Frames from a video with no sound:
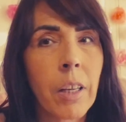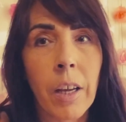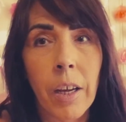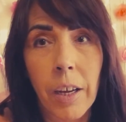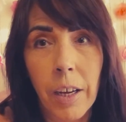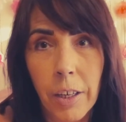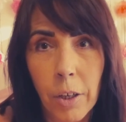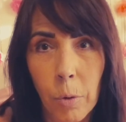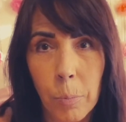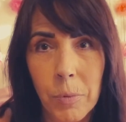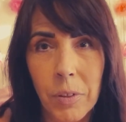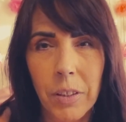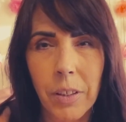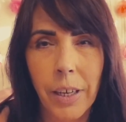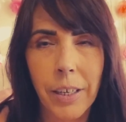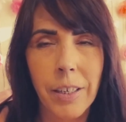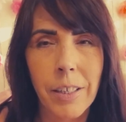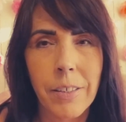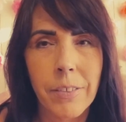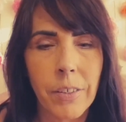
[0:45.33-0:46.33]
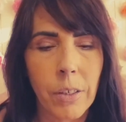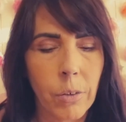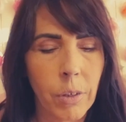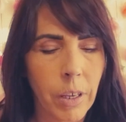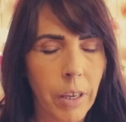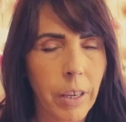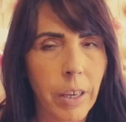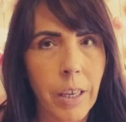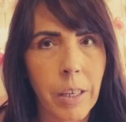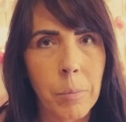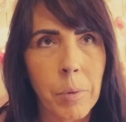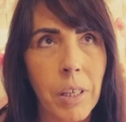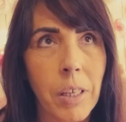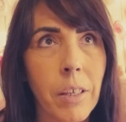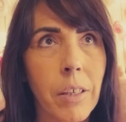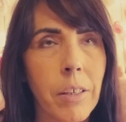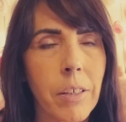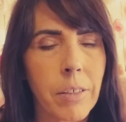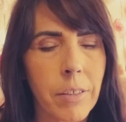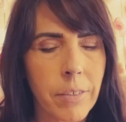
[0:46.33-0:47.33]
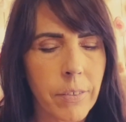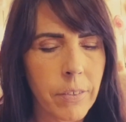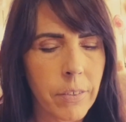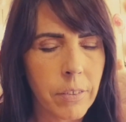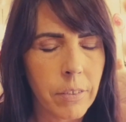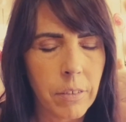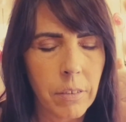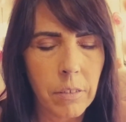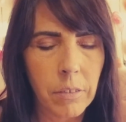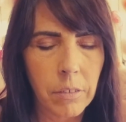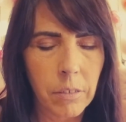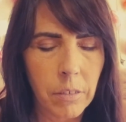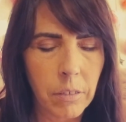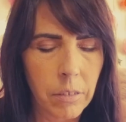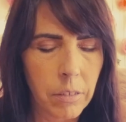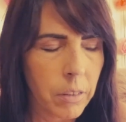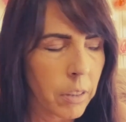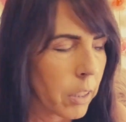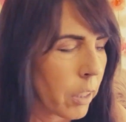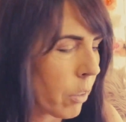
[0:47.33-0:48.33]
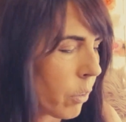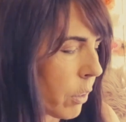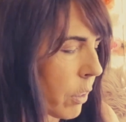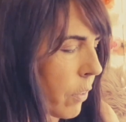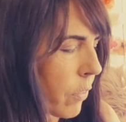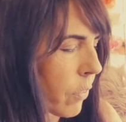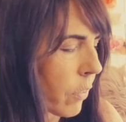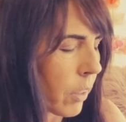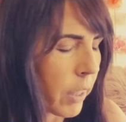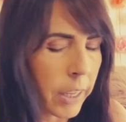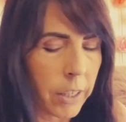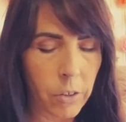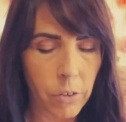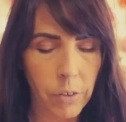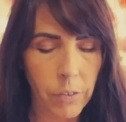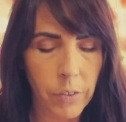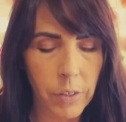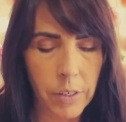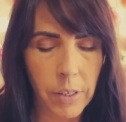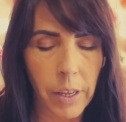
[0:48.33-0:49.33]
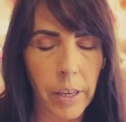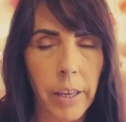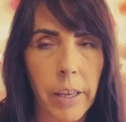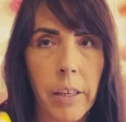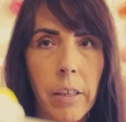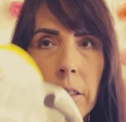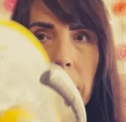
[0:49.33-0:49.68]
I hope the lighting's okay because, you know, it is later in the day.